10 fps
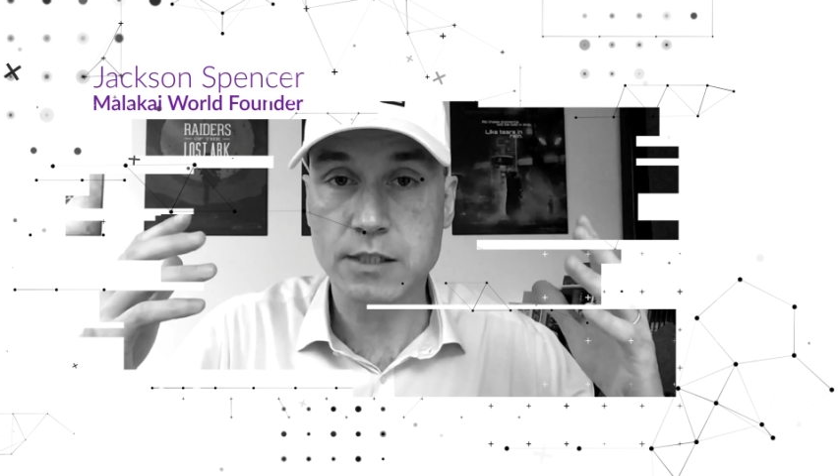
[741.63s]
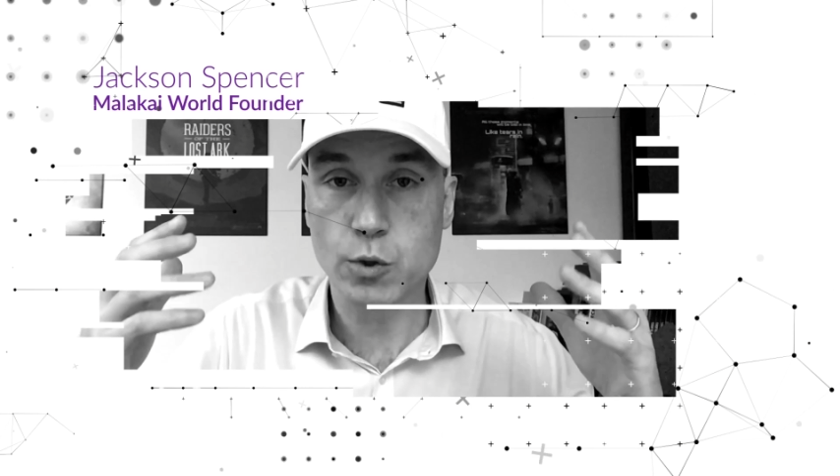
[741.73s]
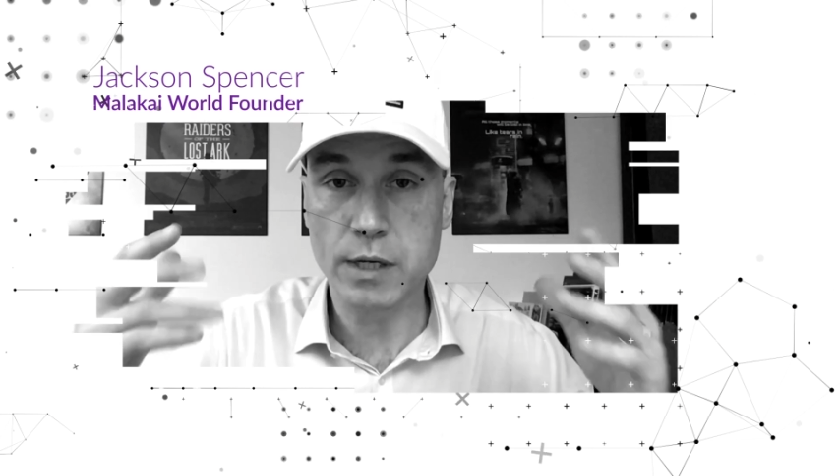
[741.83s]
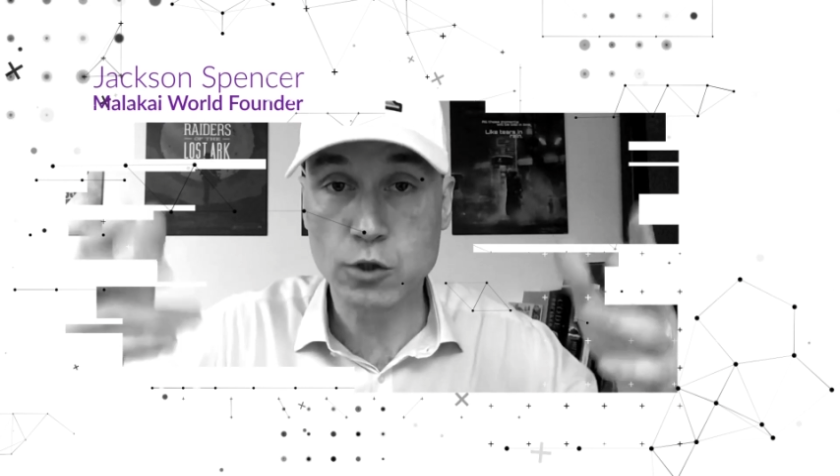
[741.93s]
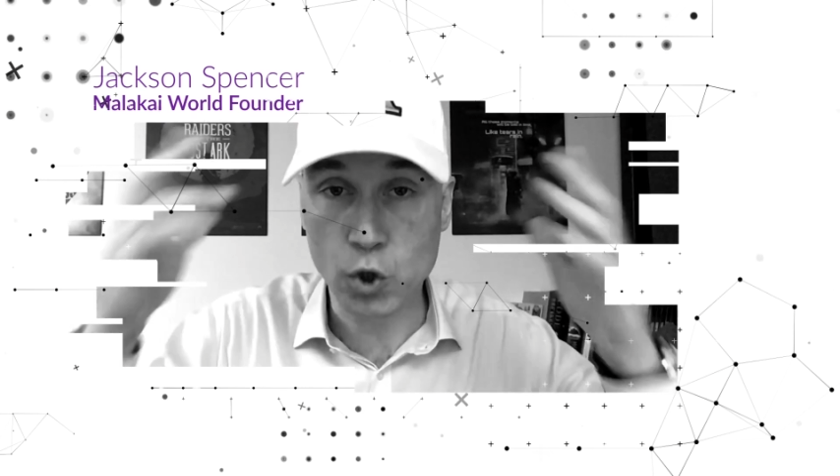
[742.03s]

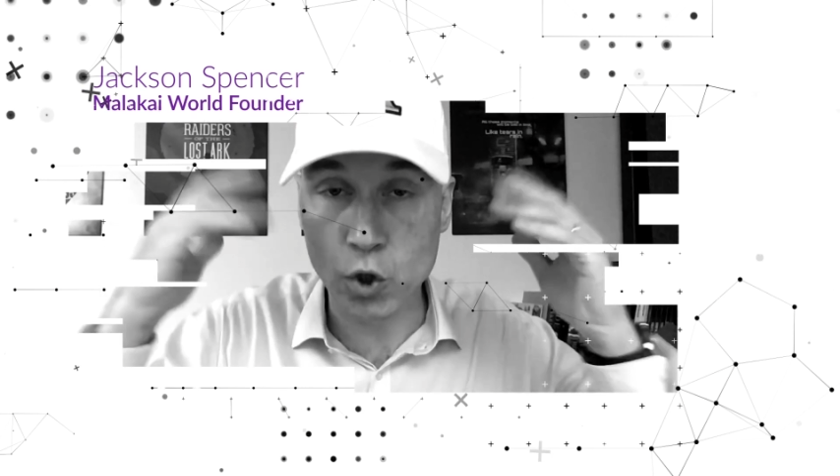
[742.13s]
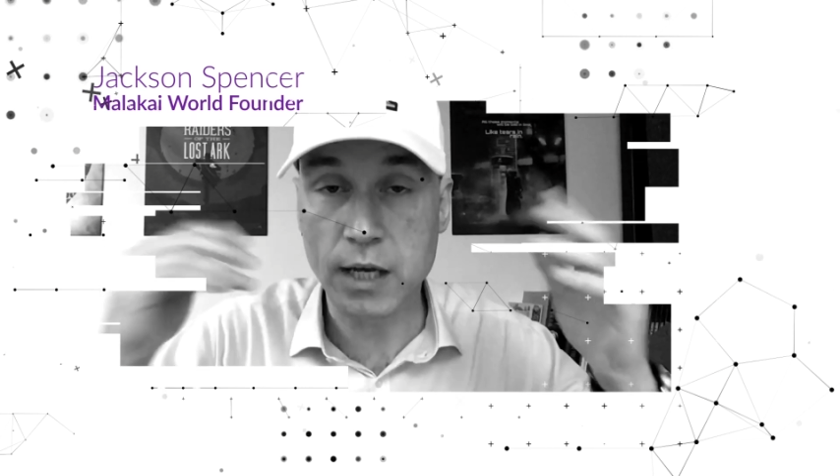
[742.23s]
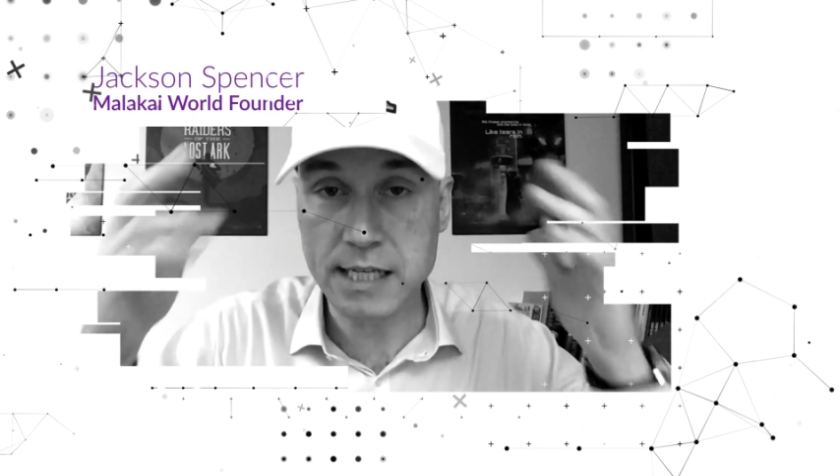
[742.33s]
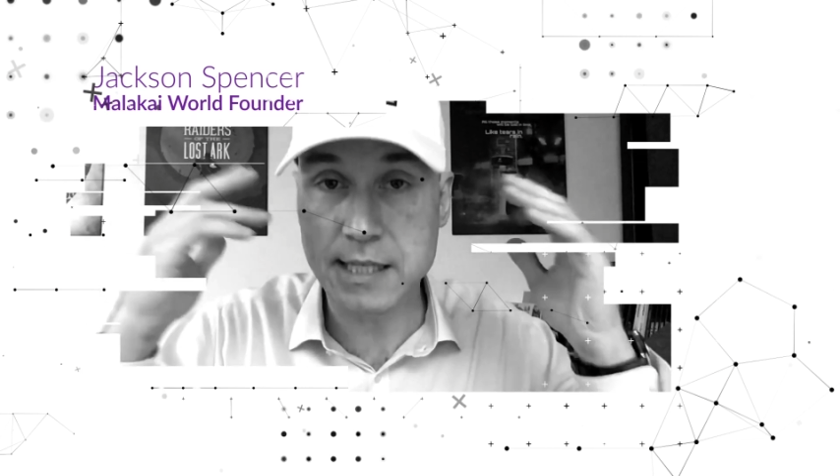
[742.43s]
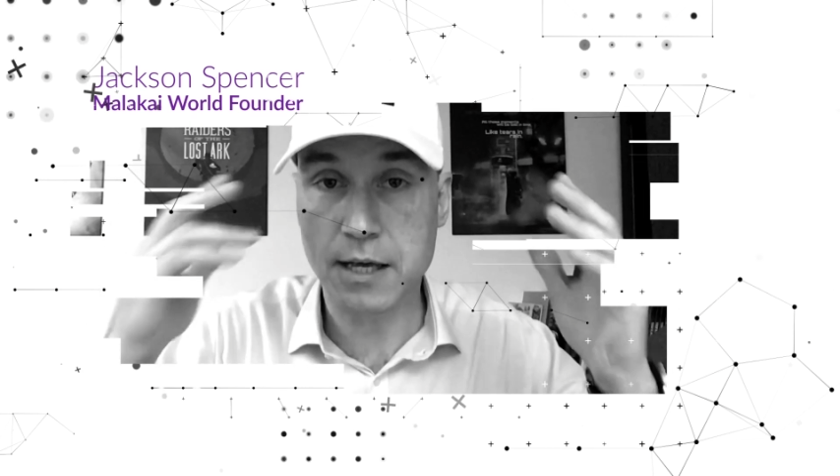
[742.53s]
to
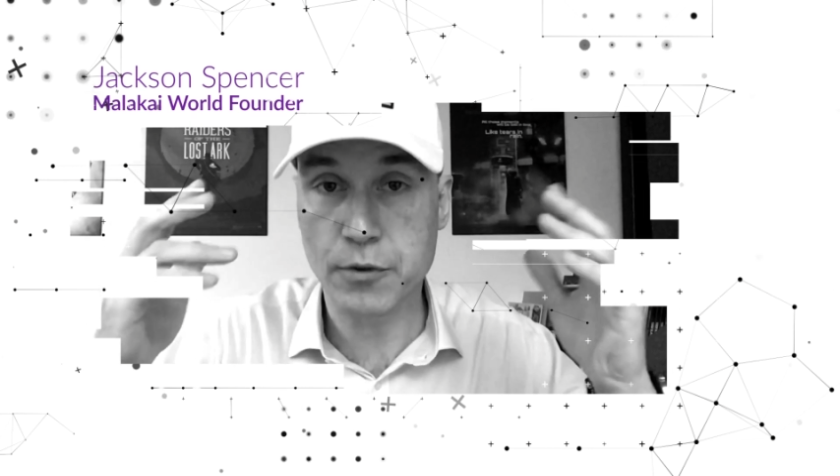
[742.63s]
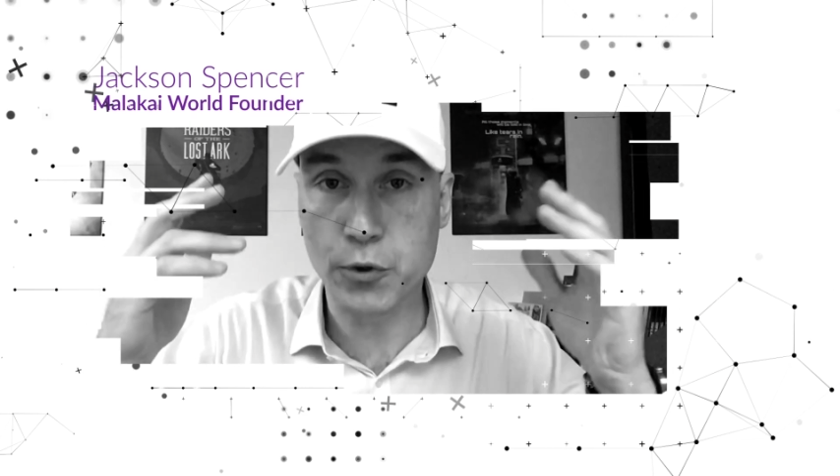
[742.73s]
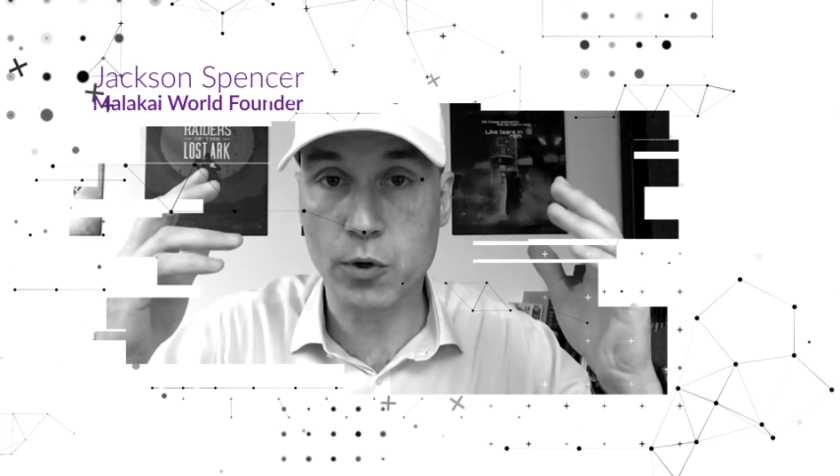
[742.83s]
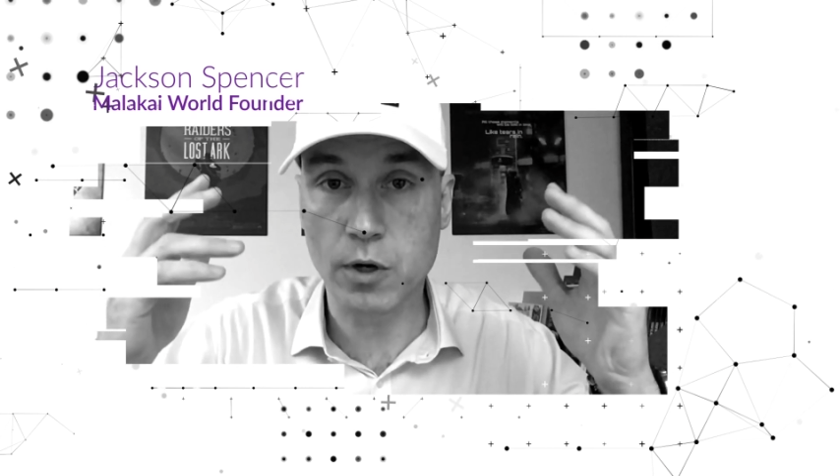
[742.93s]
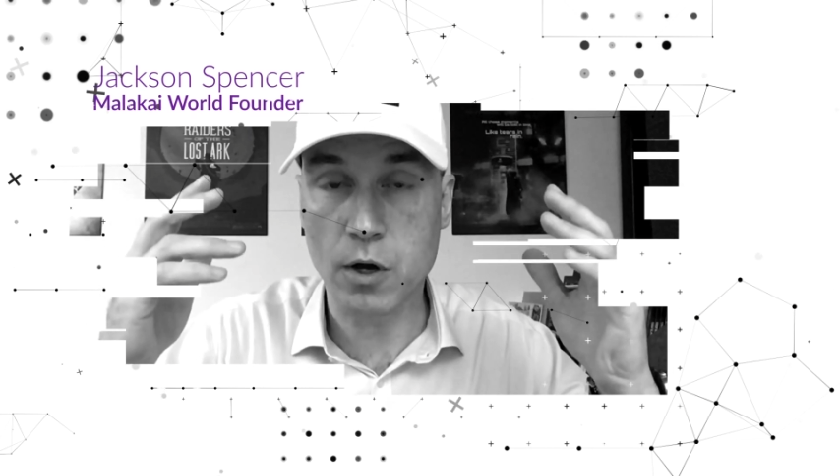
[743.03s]
internalize their
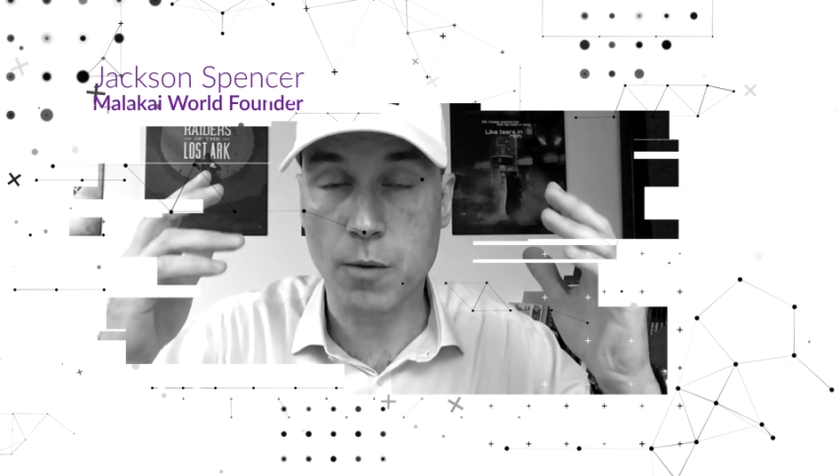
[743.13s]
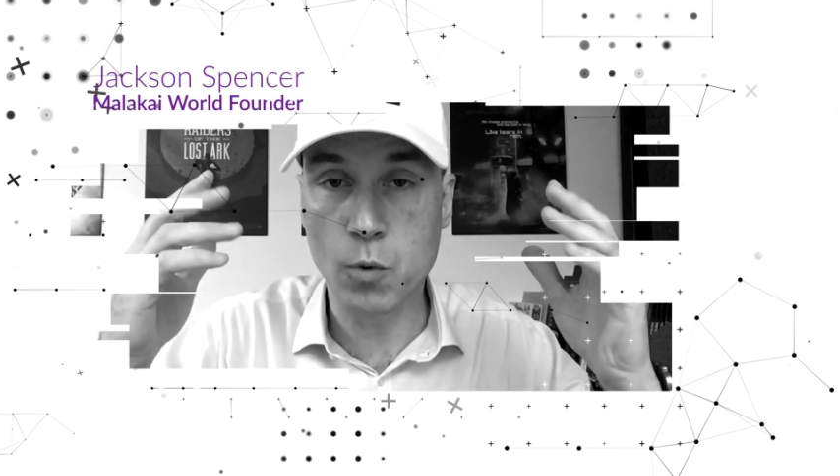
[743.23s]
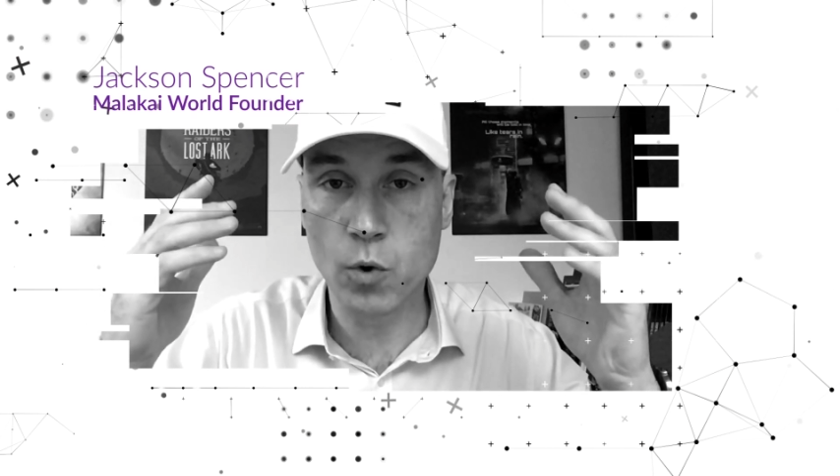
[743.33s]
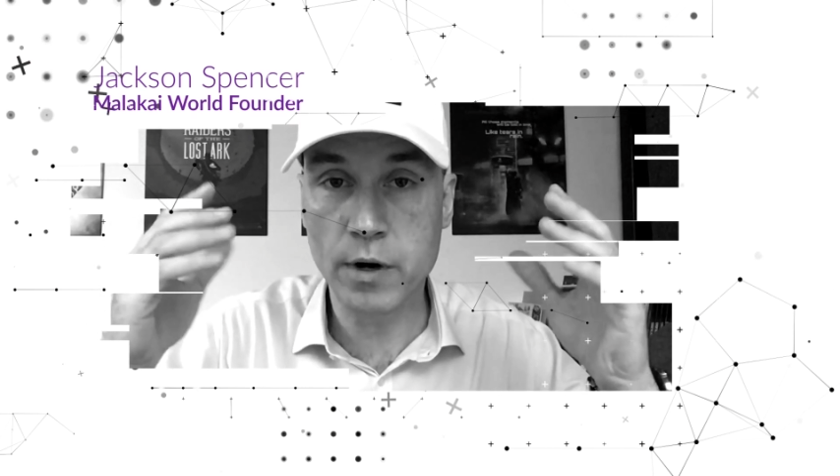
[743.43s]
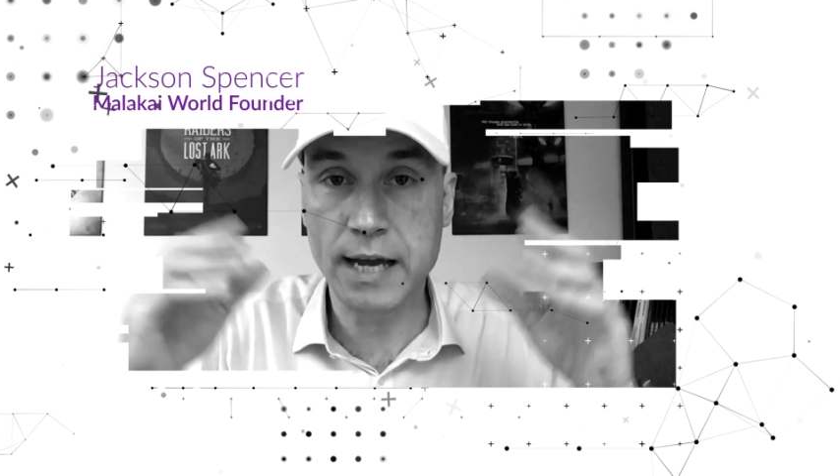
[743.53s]
thought a lot
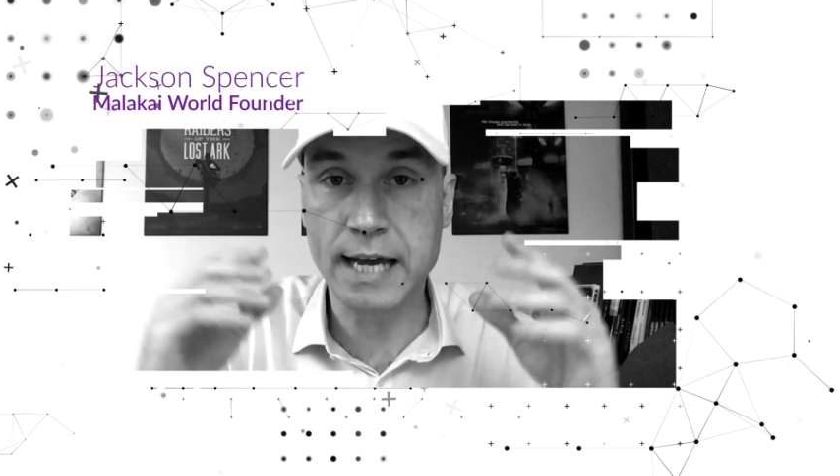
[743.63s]
more